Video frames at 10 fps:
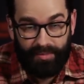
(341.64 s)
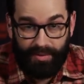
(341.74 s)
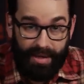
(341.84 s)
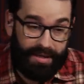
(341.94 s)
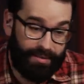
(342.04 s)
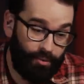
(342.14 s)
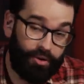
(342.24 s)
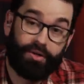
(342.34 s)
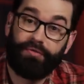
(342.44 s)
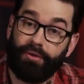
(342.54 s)
But you may need
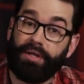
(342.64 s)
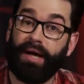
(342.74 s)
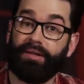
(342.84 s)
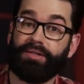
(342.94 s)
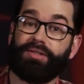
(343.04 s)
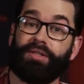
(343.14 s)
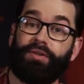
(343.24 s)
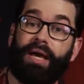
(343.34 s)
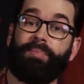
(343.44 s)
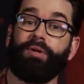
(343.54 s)
more than a few dollars if
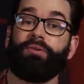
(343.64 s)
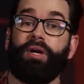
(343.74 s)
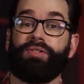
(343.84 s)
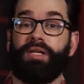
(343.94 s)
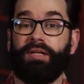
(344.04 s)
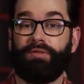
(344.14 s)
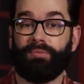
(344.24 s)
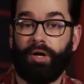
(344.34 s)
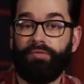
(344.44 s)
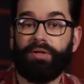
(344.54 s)
you happen across any of
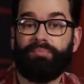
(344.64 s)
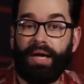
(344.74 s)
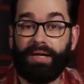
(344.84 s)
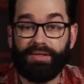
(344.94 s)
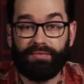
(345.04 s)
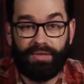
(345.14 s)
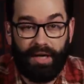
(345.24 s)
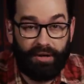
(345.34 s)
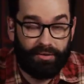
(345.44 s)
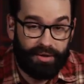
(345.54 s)
the roving bands of
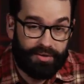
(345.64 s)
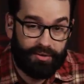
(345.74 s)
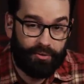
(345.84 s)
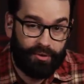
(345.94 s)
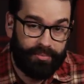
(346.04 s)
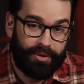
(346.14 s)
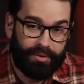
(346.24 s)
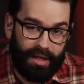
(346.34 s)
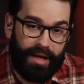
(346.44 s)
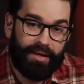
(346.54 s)
terrorists or
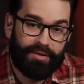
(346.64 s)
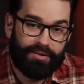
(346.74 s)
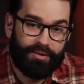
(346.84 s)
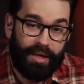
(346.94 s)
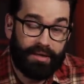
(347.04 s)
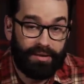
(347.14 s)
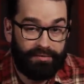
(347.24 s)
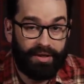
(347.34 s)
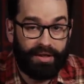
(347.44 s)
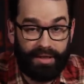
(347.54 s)
criminal gangs who make a
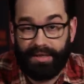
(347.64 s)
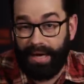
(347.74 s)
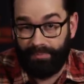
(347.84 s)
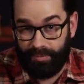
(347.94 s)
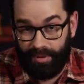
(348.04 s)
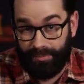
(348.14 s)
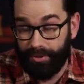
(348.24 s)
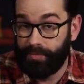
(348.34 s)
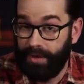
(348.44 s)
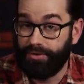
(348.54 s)
living kidnapping
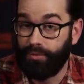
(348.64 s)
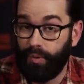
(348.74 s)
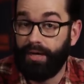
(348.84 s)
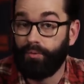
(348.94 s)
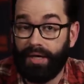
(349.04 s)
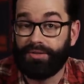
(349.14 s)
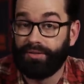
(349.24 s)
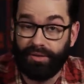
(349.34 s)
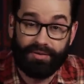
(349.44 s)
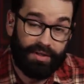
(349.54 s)
people, especially white
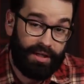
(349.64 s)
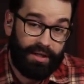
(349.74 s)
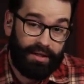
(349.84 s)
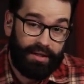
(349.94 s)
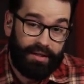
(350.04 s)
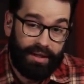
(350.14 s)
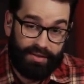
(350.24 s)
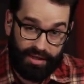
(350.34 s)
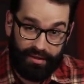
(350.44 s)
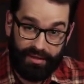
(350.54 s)
Westerners,
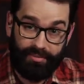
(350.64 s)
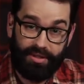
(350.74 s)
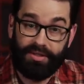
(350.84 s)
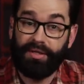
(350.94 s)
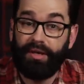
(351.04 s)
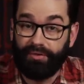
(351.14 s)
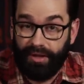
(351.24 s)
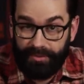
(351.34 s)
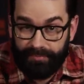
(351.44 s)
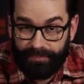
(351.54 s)
and selling them into
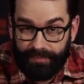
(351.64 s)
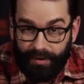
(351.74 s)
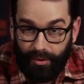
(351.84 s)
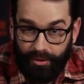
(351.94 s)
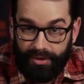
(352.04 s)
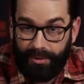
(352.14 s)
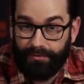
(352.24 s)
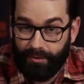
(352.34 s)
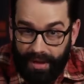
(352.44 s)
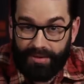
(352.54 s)
slavery or holding them
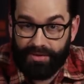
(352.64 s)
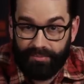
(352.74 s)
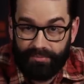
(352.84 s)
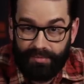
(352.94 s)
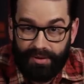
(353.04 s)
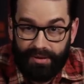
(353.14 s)
for ransom.